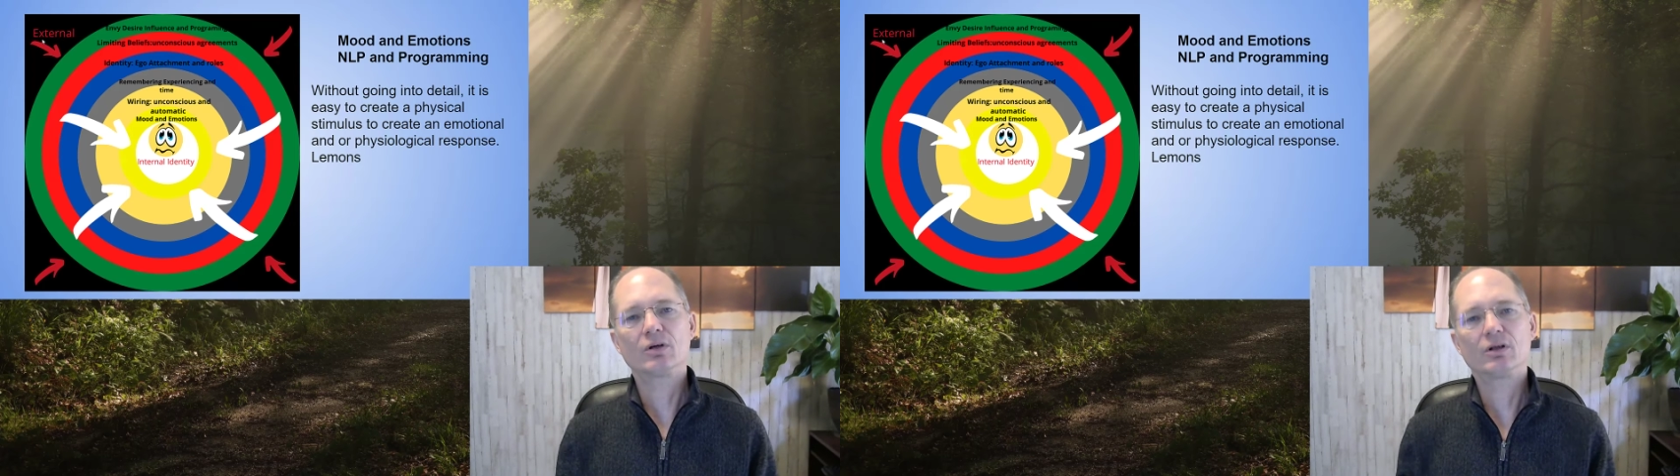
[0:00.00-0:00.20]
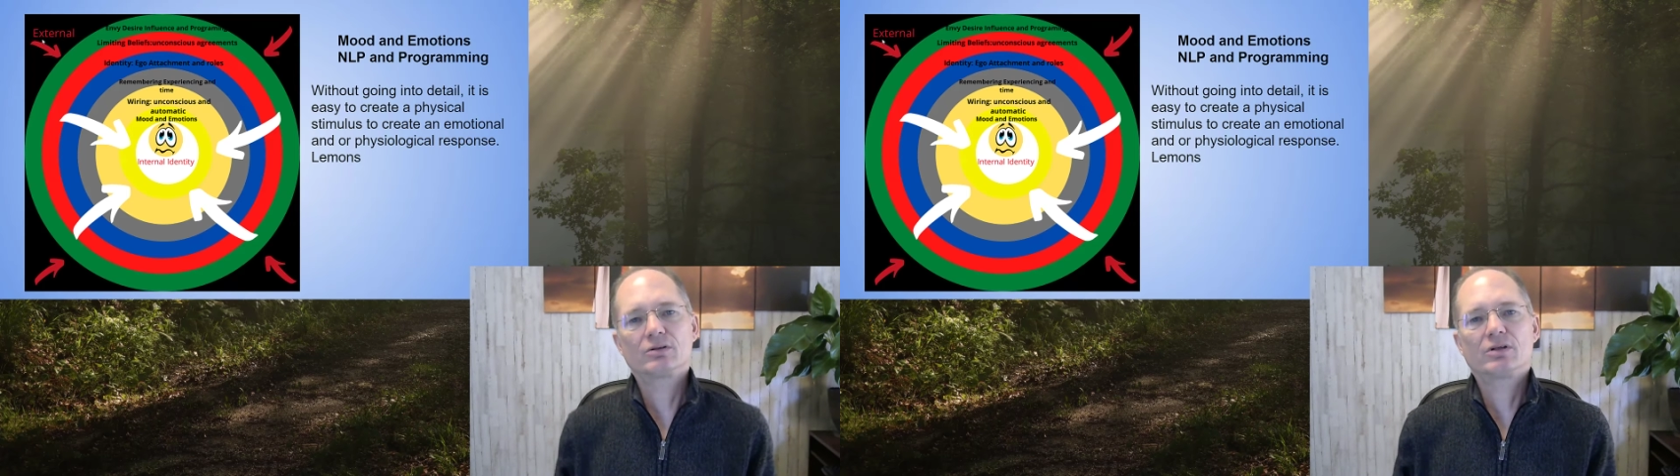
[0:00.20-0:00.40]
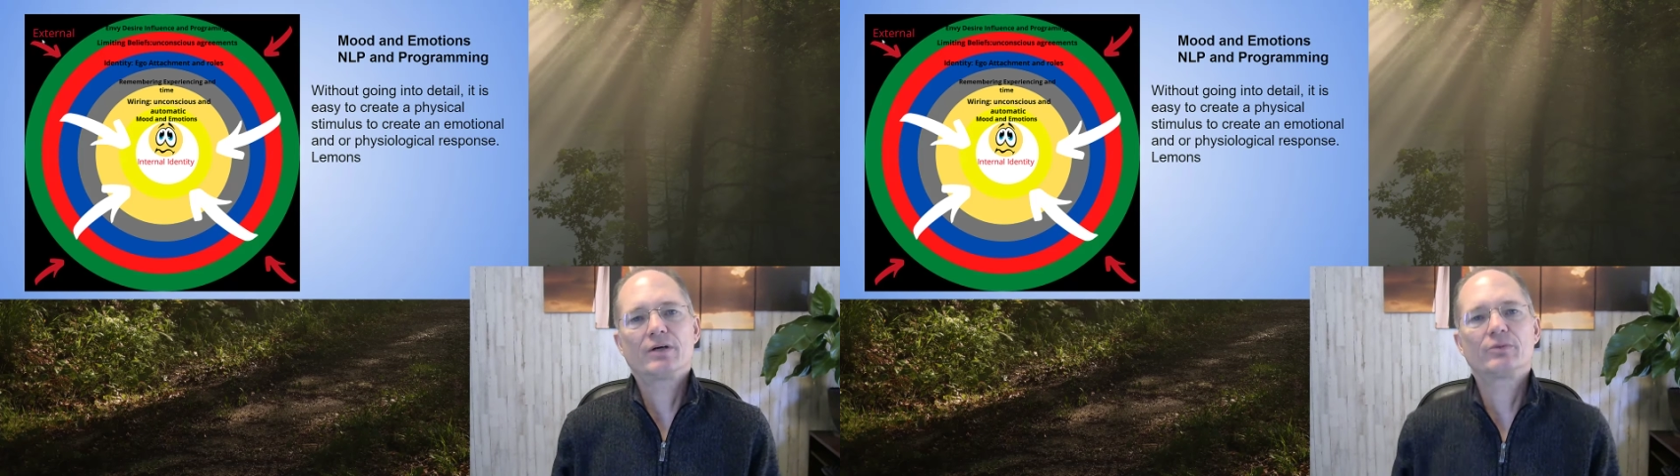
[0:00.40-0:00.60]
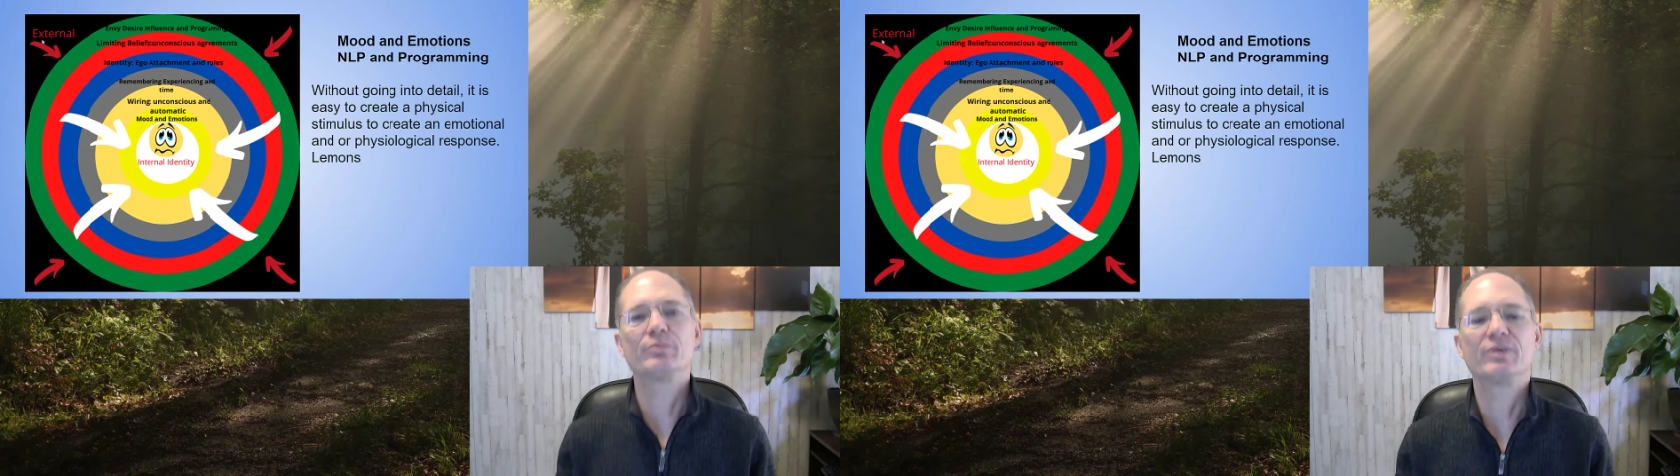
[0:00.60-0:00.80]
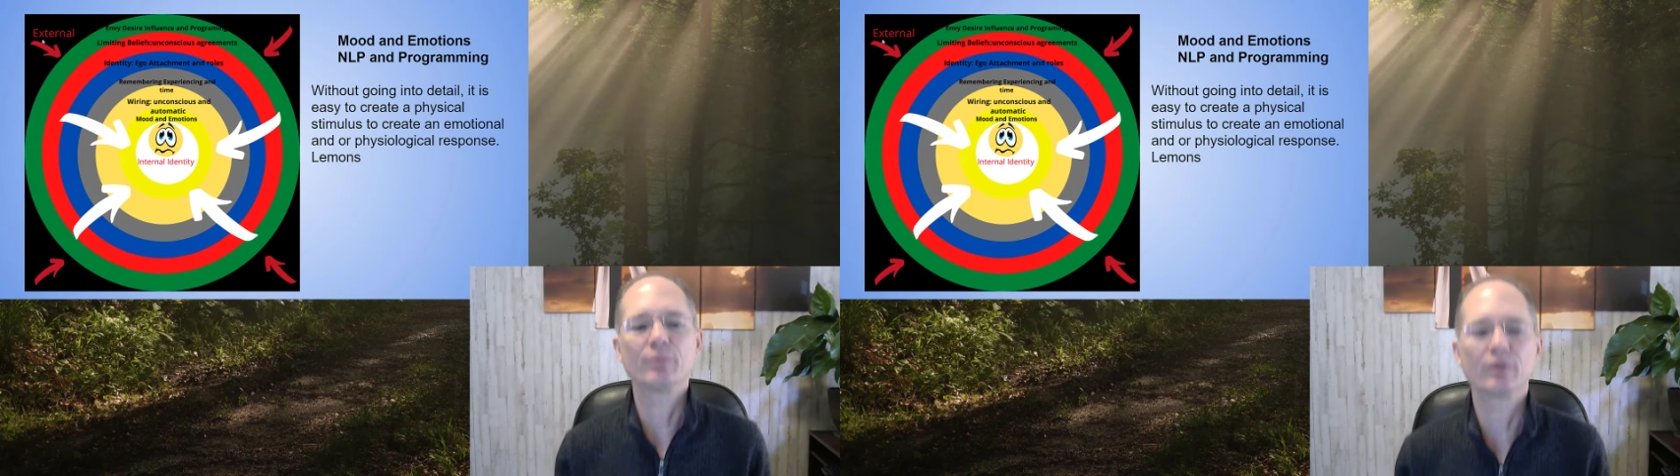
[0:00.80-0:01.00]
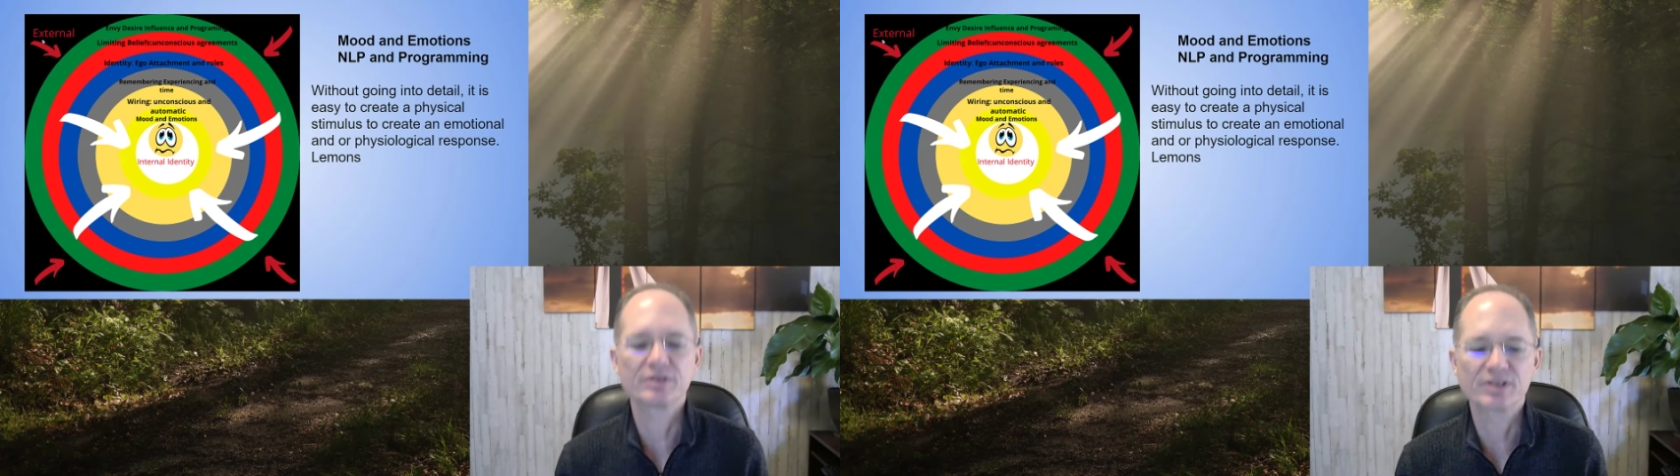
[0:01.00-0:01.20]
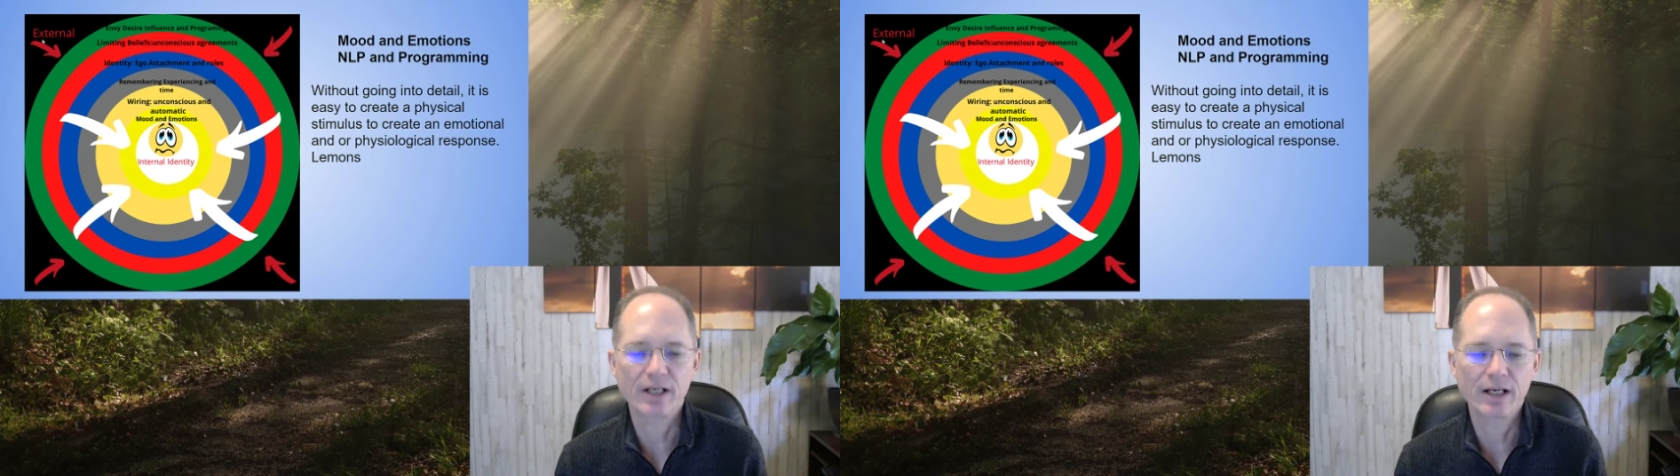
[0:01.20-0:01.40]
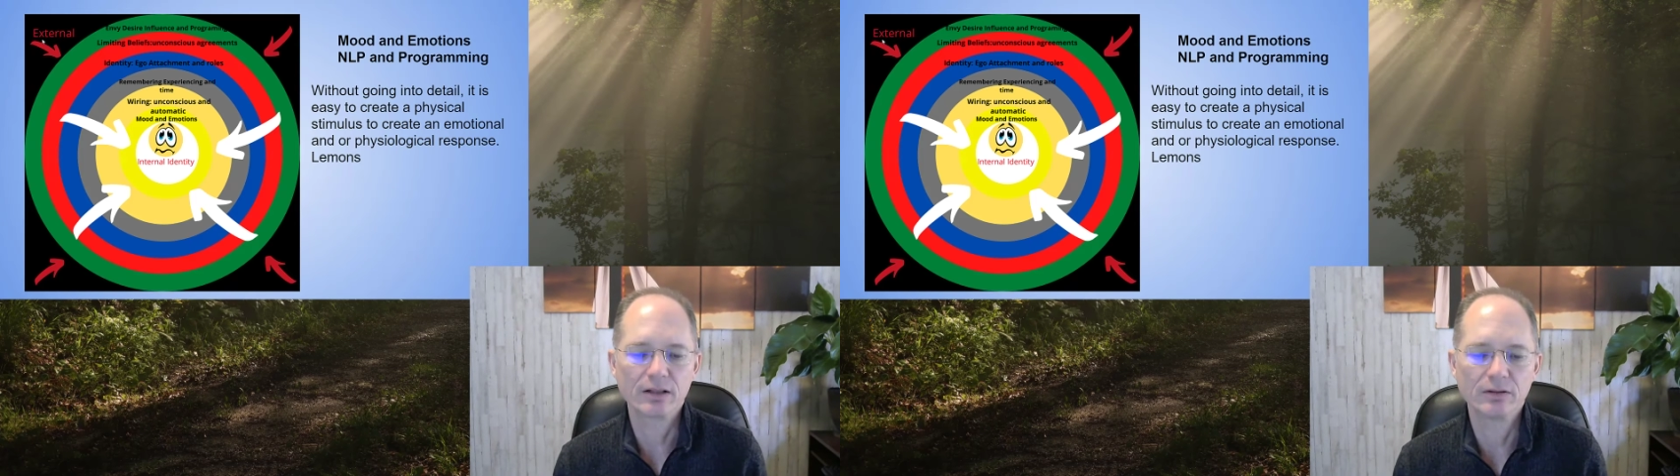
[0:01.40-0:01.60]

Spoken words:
looks like when people are sad.